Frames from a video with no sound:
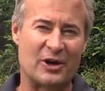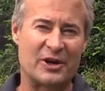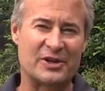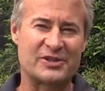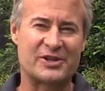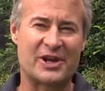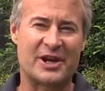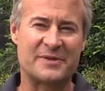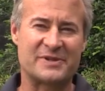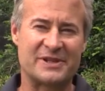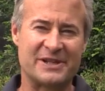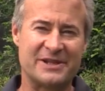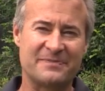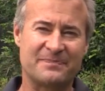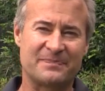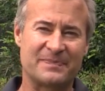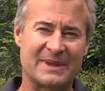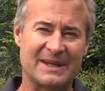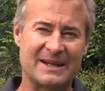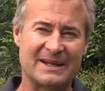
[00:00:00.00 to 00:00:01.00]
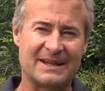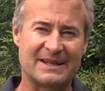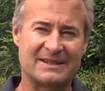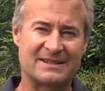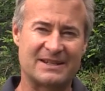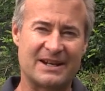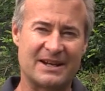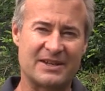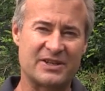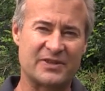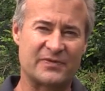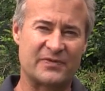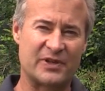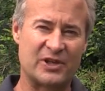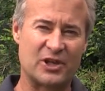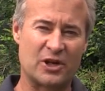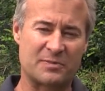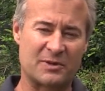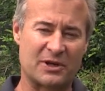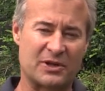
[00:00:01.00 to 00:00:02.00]
guys, James here. Today in this
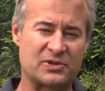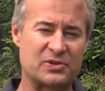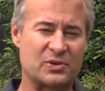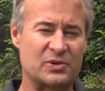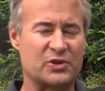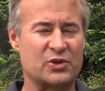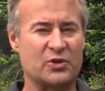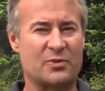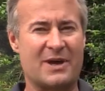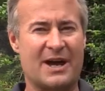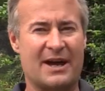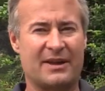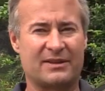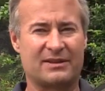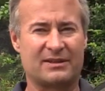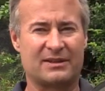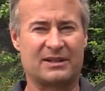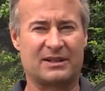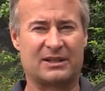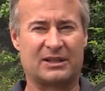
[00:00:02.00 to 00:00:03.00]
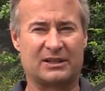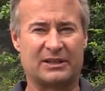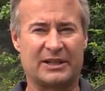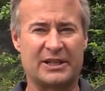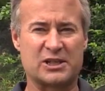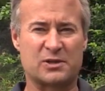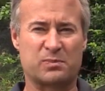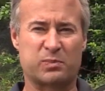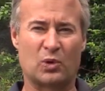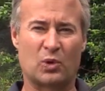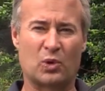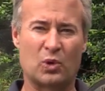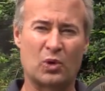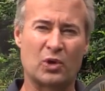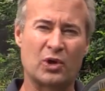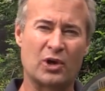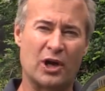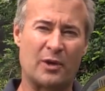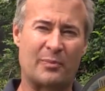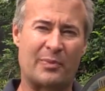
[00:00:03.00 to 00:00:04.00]
video I'm going to talk to you about Klingspor
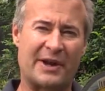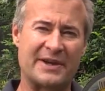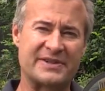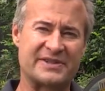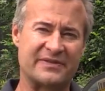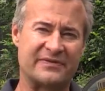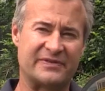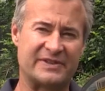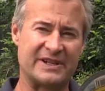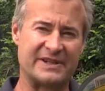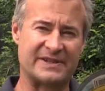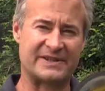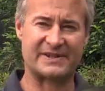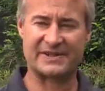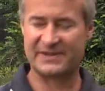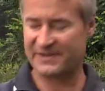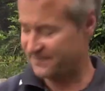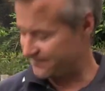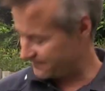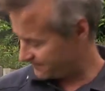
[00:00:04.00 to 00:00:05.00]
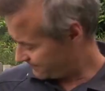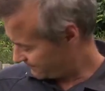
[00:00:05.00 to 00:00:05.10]
abrasive discs.